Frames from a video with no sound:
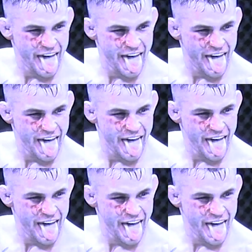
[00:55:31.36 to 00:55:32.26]

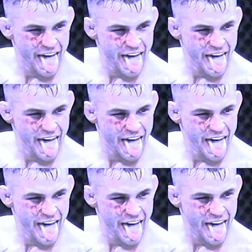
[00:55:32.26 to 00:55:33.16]

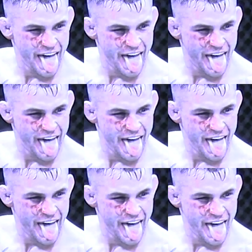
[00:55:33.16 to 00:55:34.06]

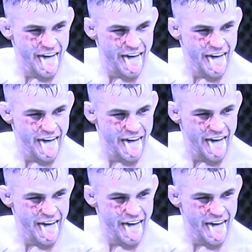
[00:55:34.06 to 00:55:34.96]

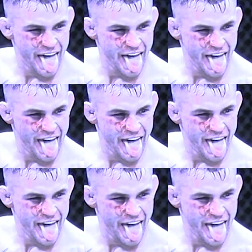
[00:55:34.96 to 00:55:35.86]

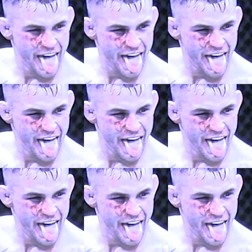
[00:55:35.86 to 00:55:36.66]
No words are spoken by the person on screen.